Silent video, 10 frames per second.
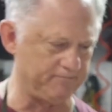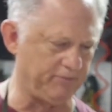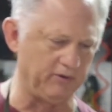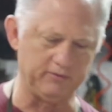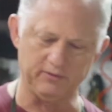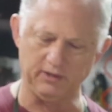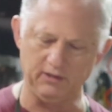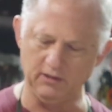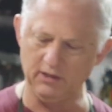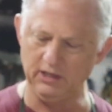potent
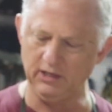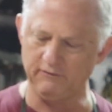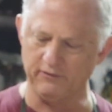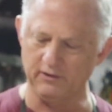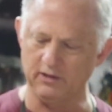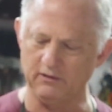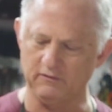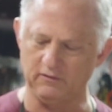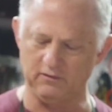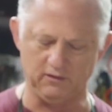than you need for
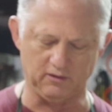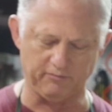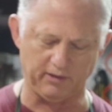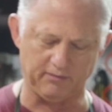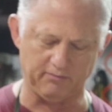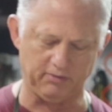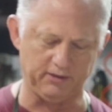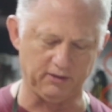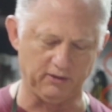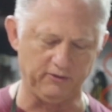this. You can
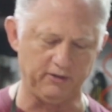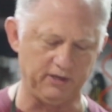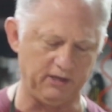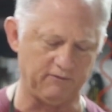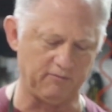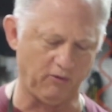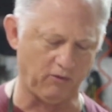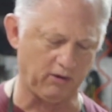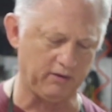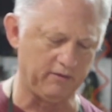probably dilute it even
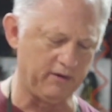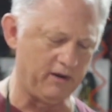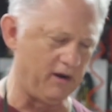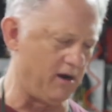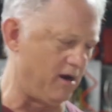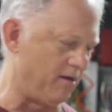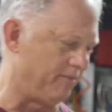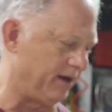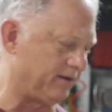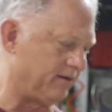more.
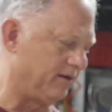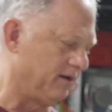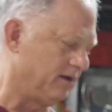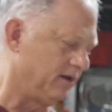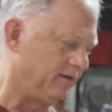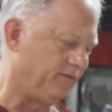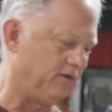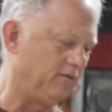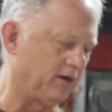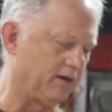But if
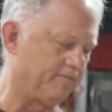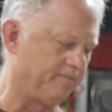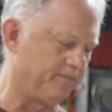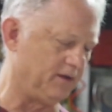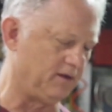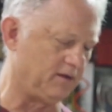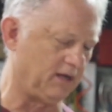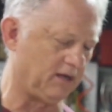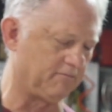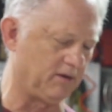you, it doesn't
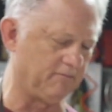take but a